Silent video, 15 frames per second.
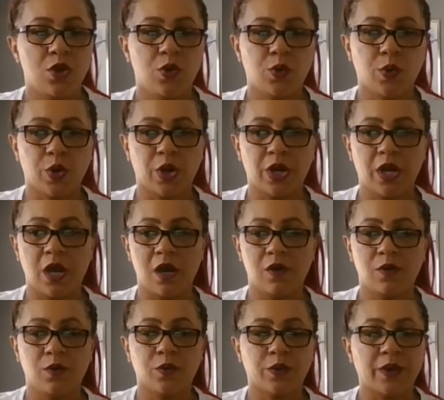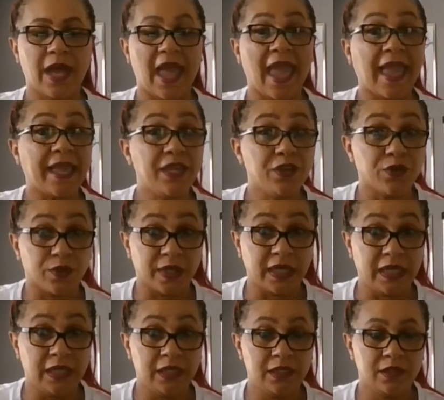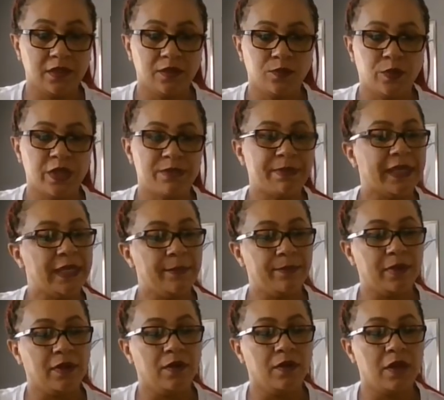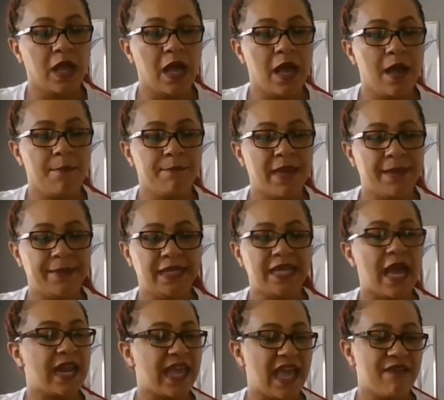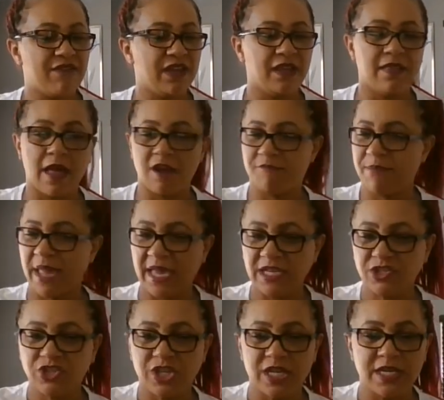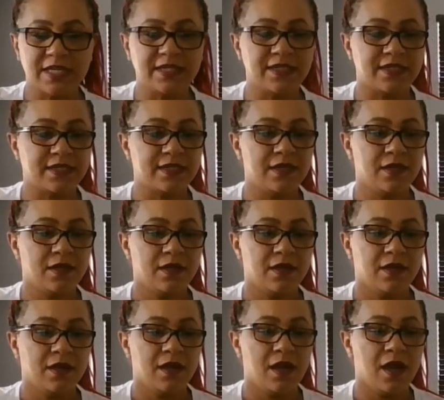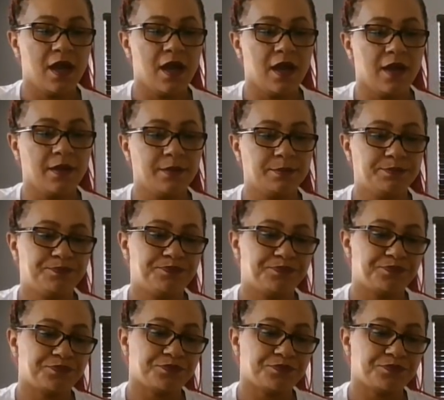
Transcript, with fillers: or or angry with people. Um, maybe not having a lot of patience. Um,